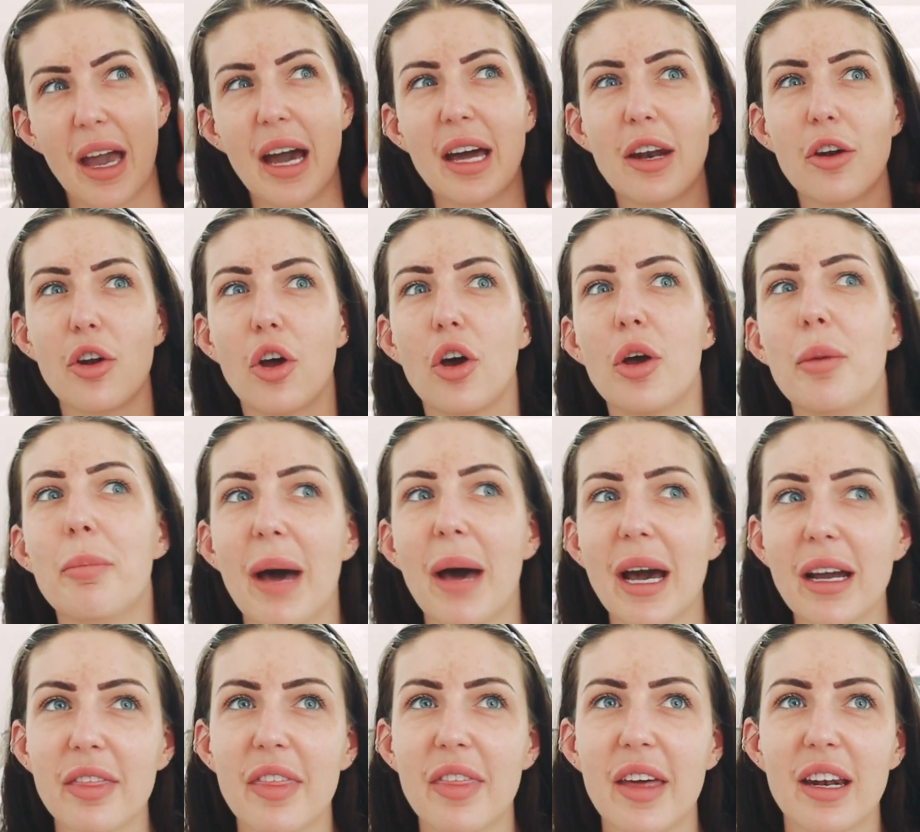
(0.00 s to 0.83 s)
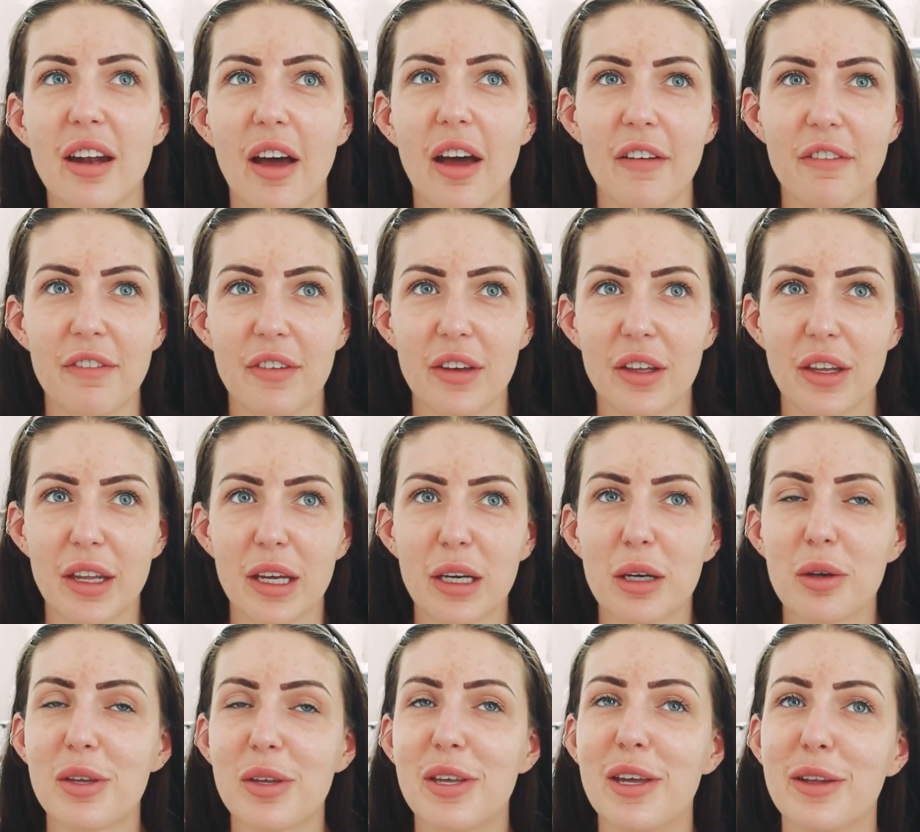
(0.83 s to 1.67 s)
don't know, back then I feel
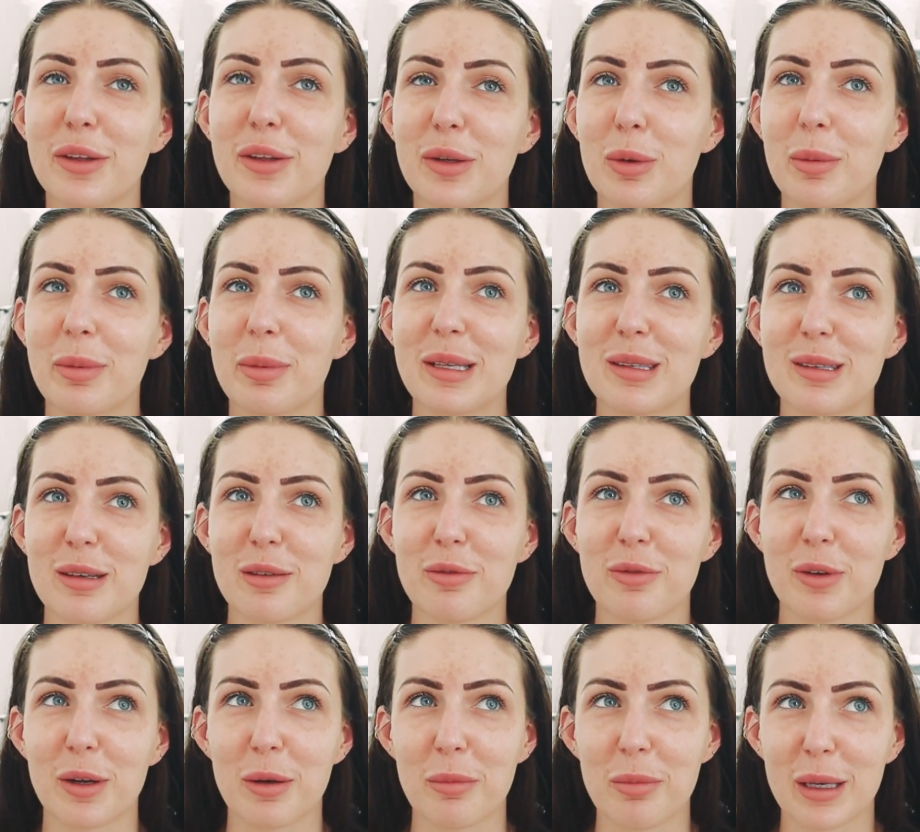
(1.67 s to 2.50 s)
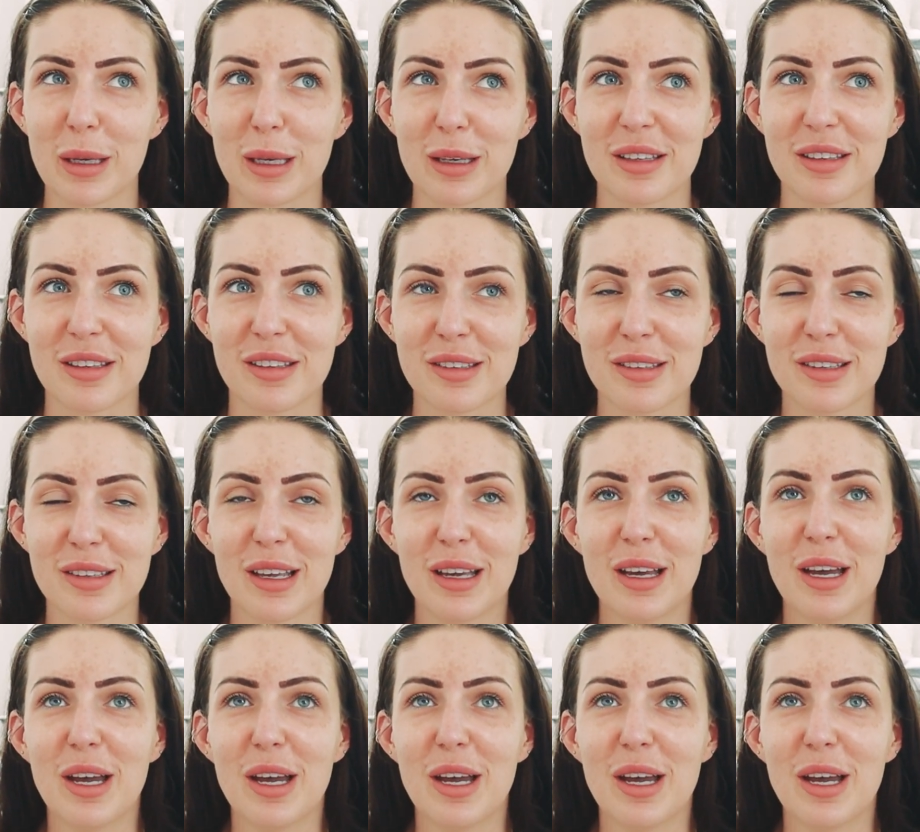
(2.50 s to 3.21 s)
like it was a little bit different because